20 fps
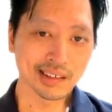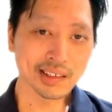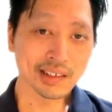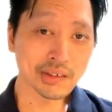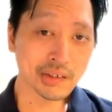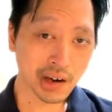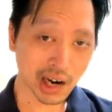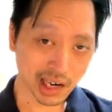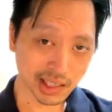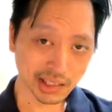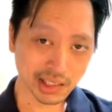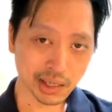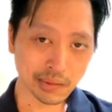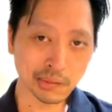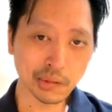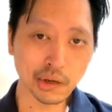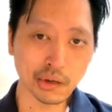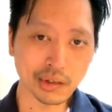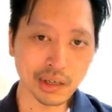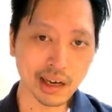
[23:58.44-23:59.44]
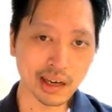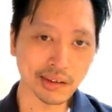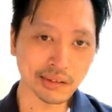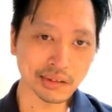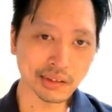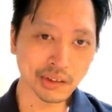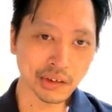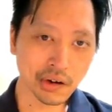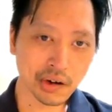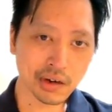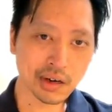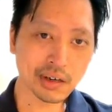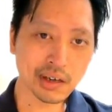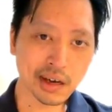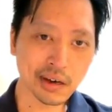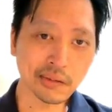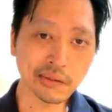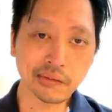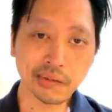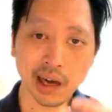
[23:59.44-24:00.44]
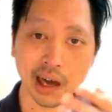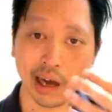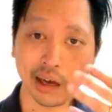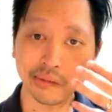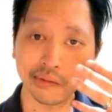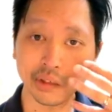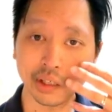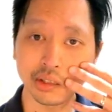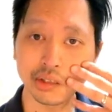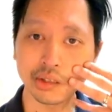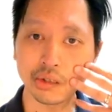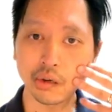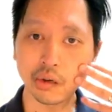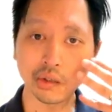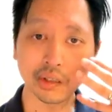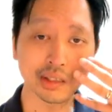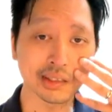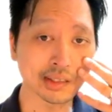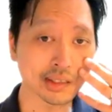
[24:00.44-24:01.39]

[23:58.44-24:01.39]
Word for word: Trigeminal nerve. Cranial nerve 5 control the